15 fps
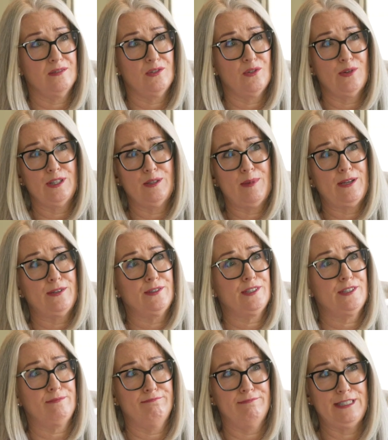throwing them out
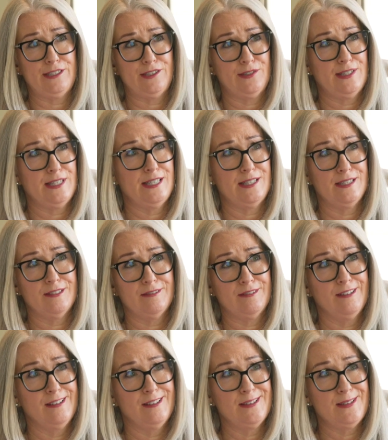each season.
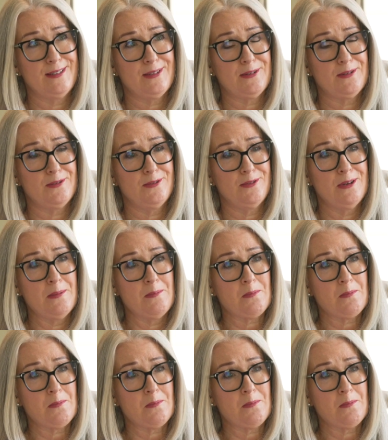So